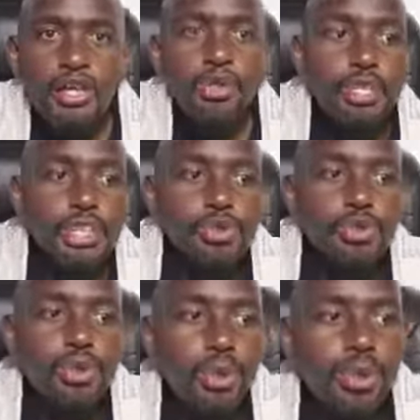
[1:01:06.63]
You need
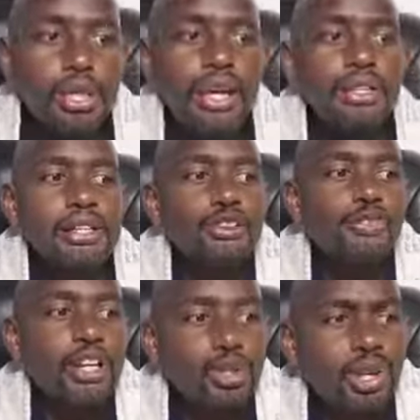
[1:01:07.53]
to know that
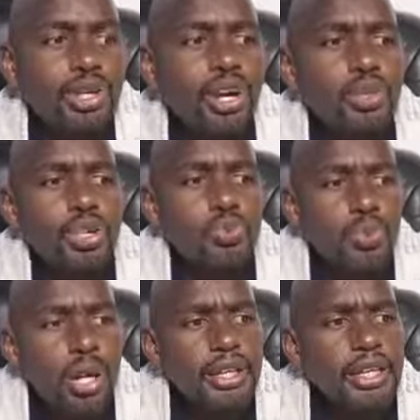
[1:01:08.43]
if at all you are not
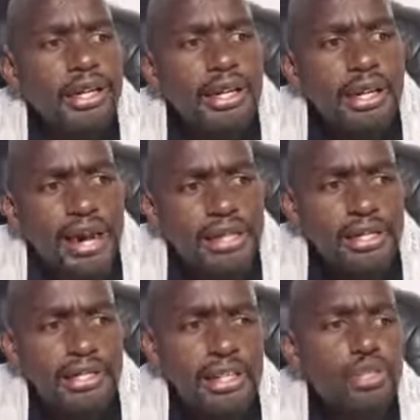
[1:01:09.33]
walking in
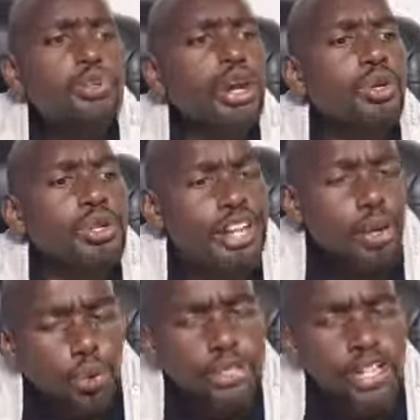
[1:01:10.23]
righteousness, you are not
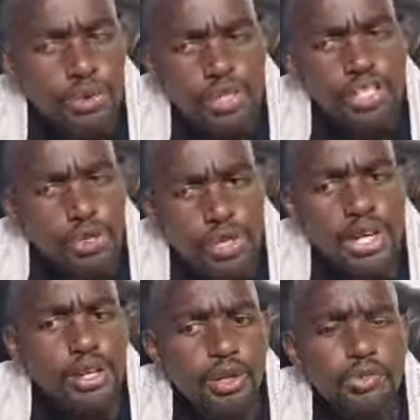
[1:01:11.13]
acquainted with the
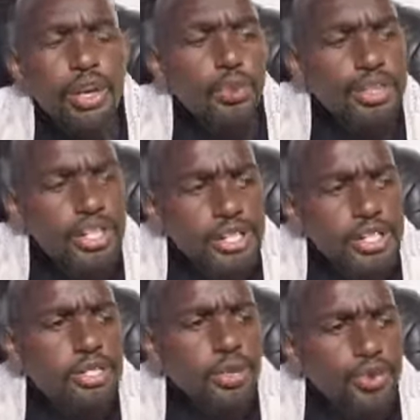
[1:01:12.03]
training of, with the
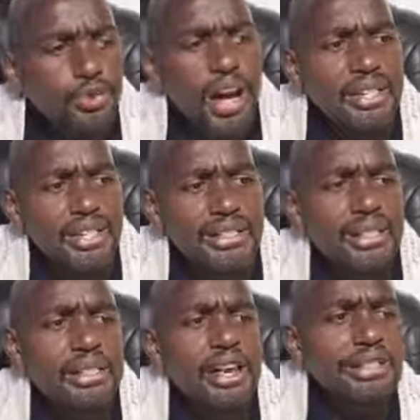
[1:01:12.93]
teaching of
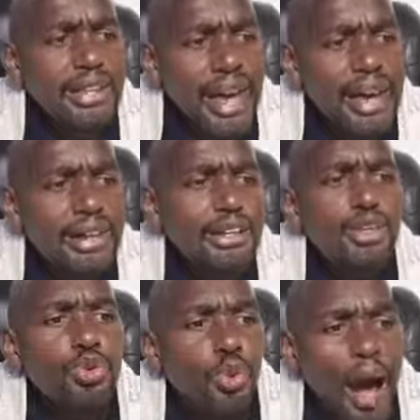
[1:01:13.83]
righteousness, then
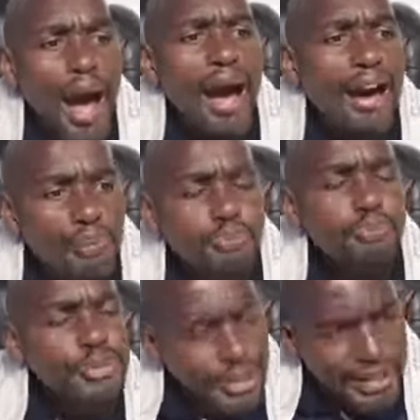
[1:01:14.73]
you are
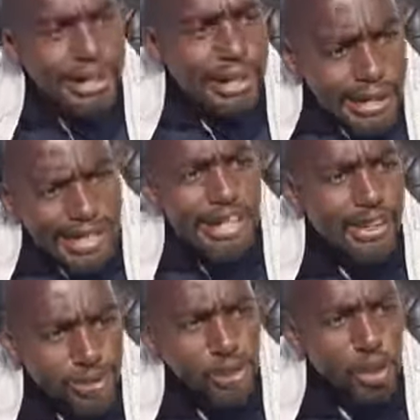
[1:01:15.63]
still
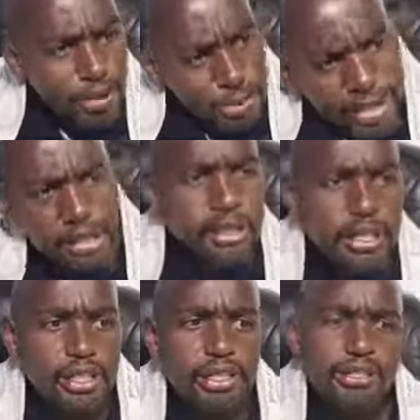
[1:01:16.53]
living on
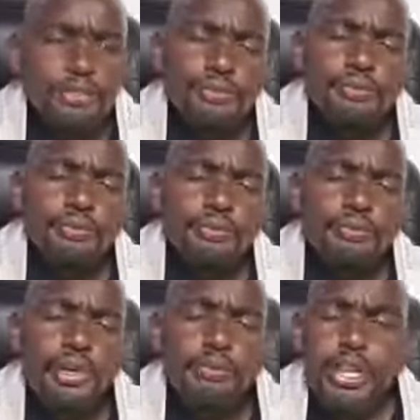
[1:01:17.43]
milk,
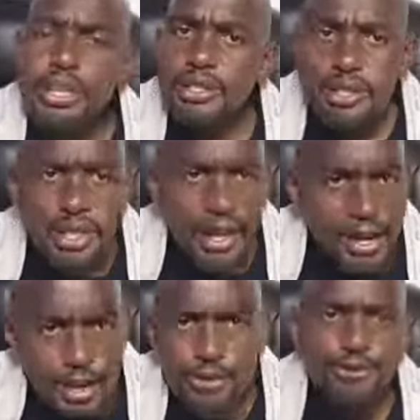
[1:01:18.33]
being still
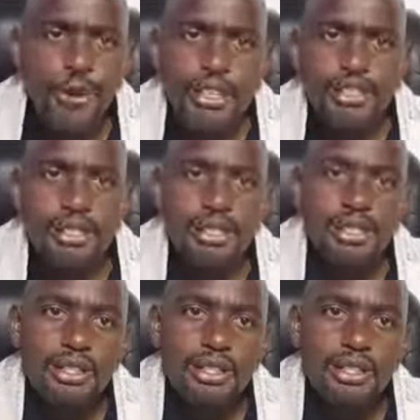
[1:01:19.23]
an infant.